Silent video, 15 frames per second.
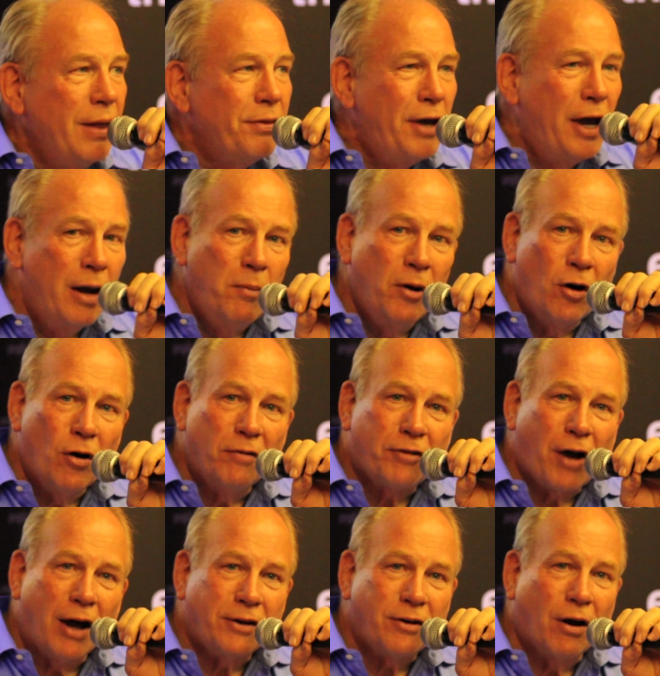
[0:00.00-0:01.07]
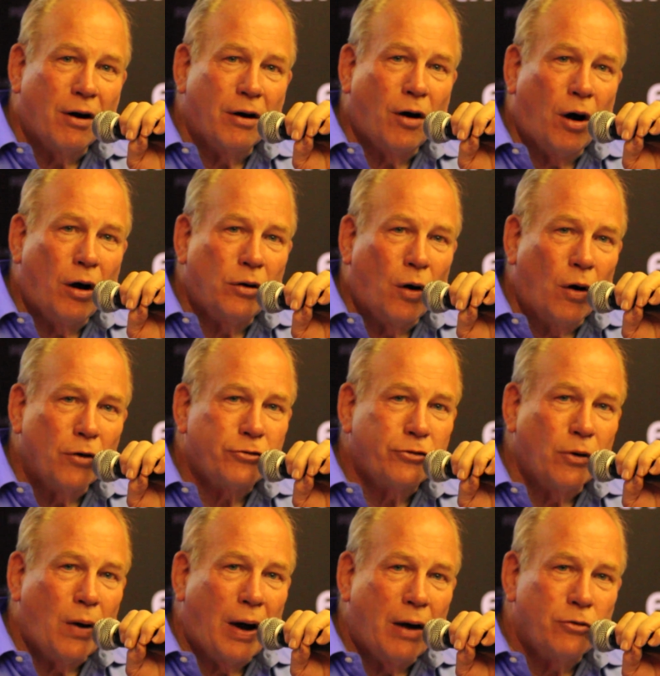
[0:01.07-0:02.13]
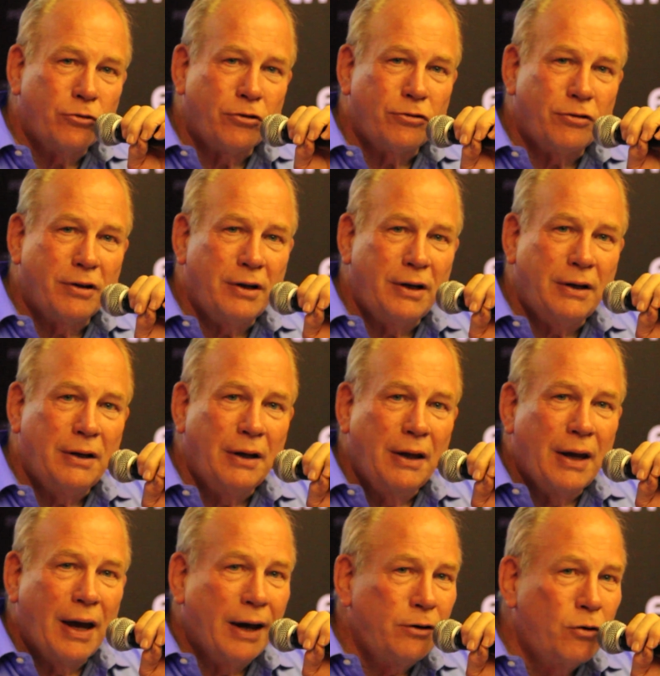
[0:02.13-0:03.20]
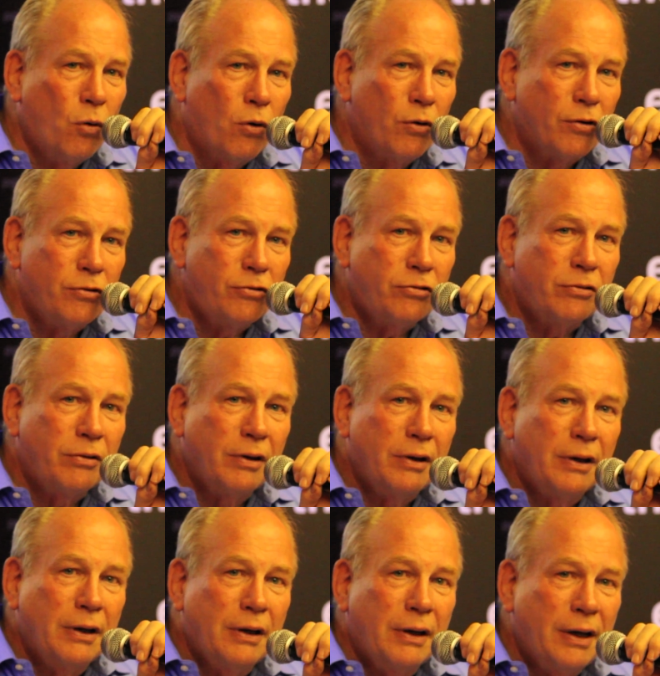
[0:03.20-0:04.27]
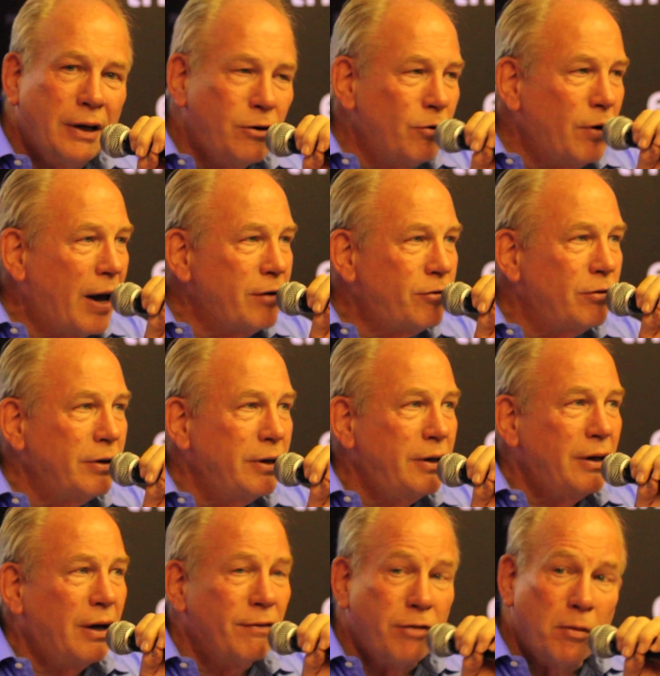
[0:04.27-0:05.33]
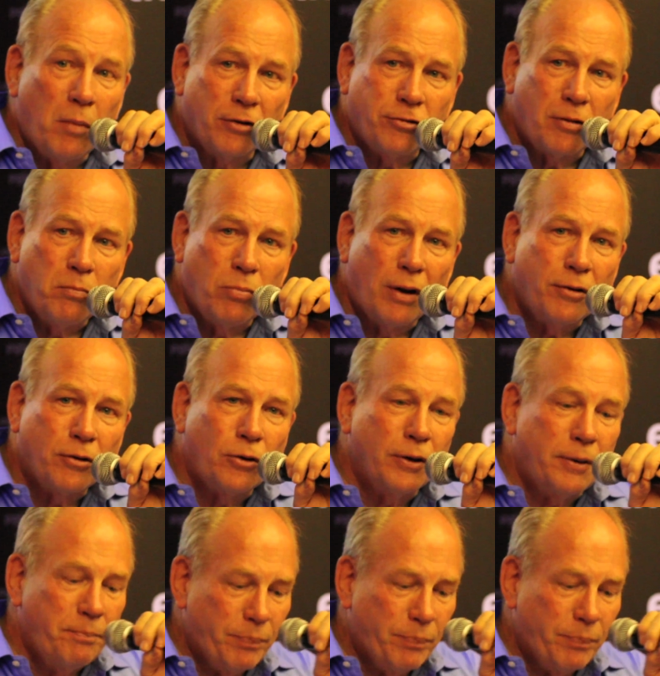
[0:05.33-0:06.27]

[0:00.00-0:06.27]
The Emir of Qatar also houses the headquarters internationally of the Muslim Brotherhood.